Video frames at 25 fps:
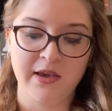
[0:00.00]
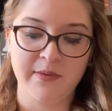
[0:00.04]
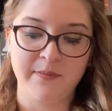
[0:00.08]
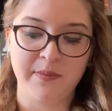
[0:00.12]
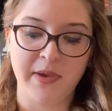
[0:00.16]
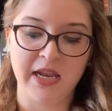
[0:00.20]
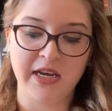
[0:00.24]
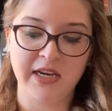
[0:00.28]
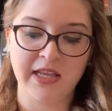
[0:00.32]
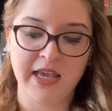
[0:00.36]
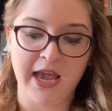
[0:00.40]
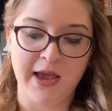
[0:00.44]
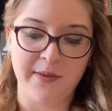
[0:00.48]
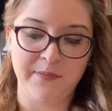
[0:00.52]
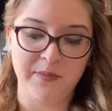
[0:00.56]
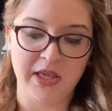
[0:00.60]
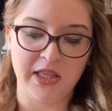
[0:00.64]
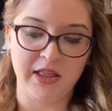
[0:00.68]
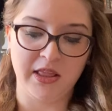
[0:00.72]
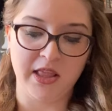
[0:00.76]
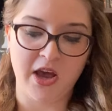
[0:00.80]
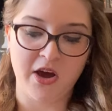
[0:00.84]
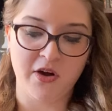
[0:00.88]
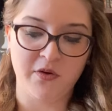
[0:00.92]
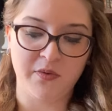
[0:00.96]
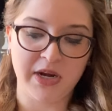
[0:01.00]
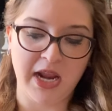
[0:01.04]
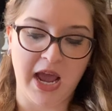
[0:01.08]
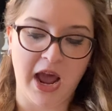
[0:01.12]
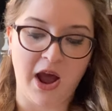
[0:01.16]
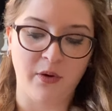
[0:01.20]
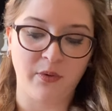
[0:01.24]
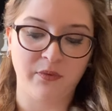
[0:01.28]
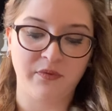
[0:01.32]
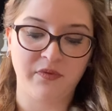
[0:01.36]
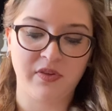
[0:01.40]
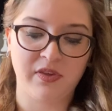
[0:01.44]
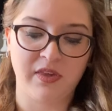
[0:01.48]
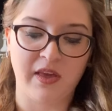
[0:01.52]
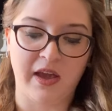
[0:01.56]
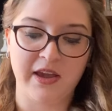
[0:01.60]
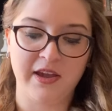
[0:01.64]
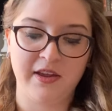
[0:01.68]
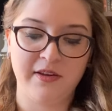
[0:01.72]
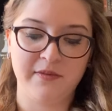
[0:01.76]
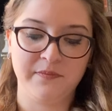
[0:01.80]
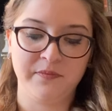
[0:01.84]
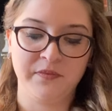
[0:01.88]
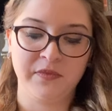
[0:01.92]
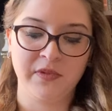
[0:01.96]
Ben kept me low and out of
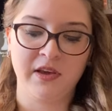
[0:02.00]
sight.